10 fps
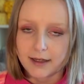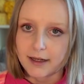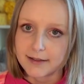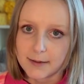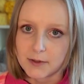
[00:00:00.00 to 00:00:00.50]

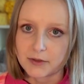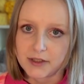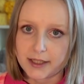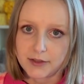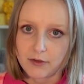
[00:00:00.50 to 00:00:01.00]
It's
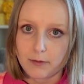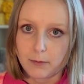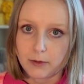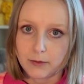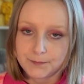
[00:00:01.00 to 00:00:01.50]
absolutely
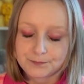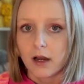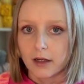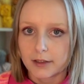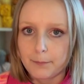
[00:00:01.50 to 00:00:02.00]
adorable.
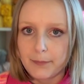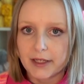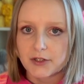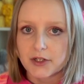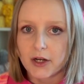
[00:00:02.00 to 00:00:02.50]
On the
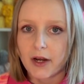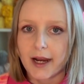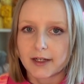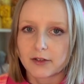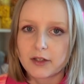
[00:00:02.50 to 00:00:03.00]
picture,
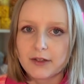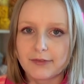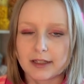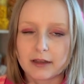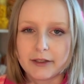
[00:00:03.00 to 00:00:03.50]
I don't know if
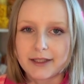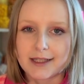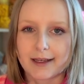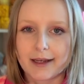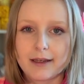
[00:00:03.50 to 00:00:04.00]
it looks
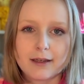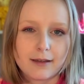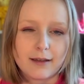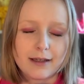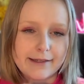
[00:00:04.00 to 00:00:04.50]
like
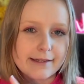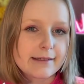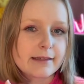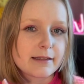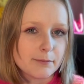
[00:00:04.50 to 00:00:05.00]
it's
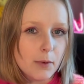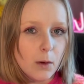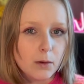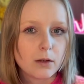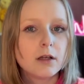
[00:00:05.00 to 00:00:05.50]

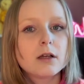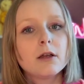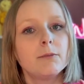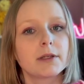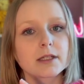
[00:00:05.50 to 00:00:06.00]
small,
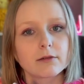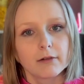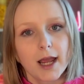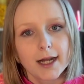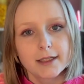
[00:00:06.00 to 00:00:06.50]
but in
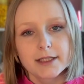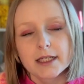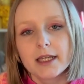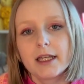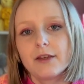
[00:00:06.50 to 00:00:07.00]

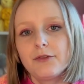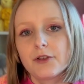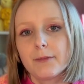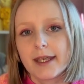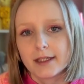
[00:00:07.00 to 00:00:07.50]
reality, if you
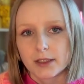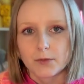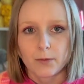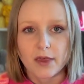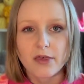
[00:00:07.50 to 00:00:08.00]
make
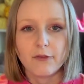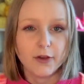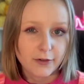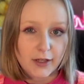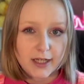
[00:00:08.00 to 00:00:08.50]
it with
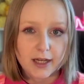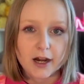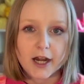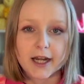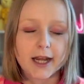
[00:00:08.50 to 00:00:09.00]
velvet
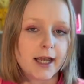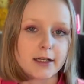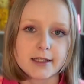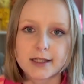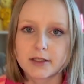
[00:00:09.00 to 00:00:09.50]
yarn and a
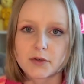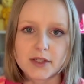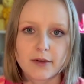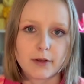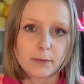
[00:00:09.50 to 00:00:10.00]
6 or
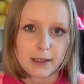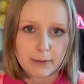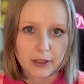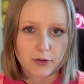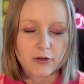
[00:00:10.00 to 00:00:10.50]
7
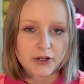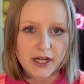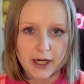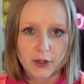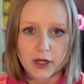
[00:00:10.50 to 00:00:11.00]
millimeter
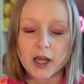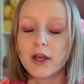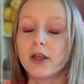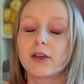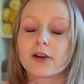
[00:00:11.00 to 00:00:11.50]
crochet hook,
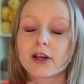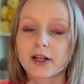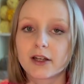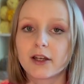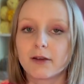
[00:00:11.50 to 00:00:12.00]
you're
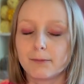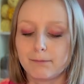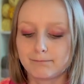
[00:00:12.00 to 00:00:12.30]
gonna